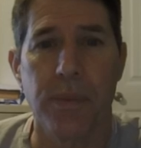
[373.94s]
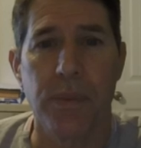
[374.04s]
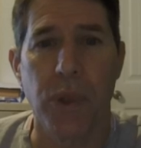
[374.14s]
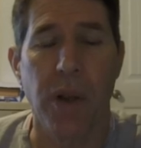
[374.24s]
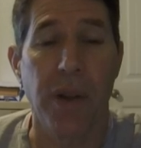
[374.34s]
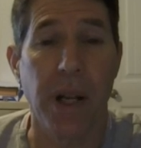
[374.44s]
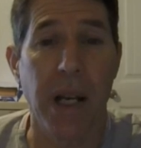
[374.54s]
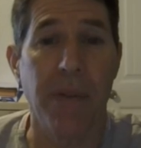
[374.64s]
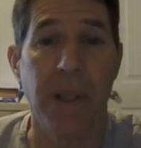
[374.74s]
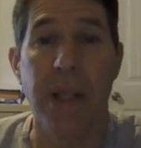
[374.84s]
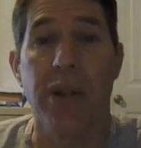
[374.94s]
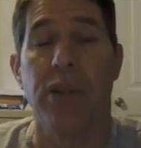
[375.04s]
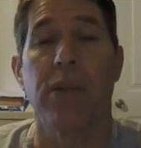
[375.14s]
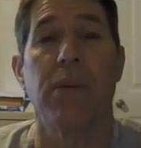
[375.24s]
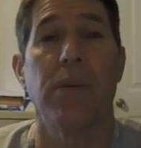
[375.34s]
Well, they're not even
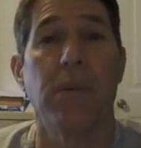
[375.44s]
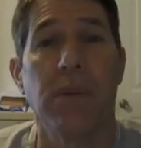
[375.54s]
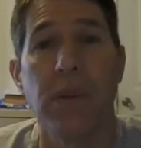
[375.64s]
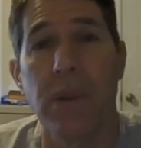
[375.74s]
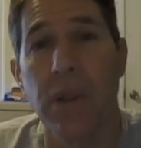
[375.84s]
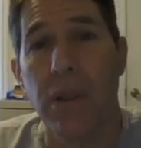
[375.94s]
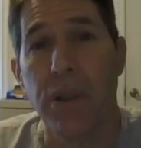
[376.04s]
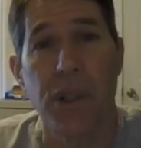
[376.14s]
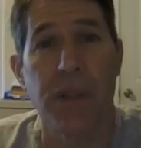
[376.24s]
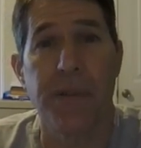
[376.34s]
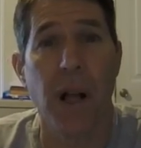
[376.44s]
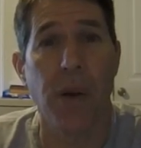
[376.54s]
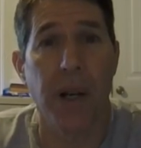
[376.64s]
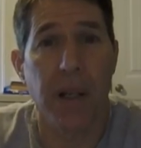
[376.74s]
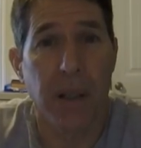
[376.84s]
leaders. They're just
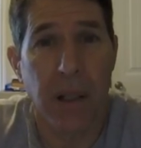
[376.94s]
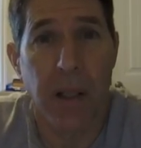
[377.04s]
following